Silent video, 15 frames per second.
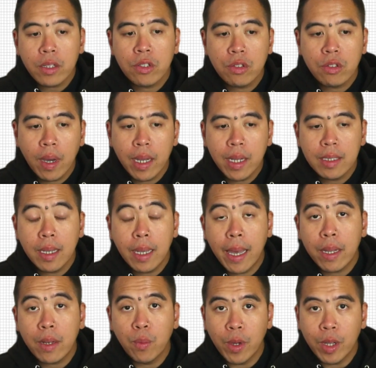try to
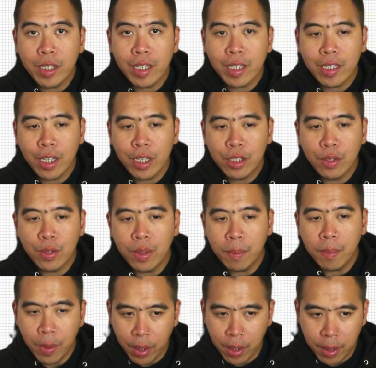add widgets into the
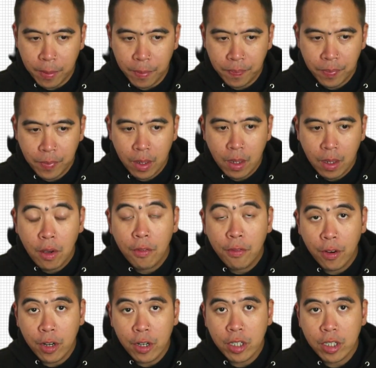book.
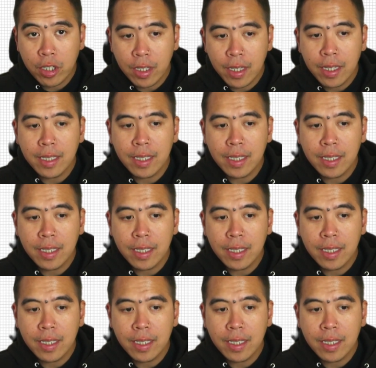First is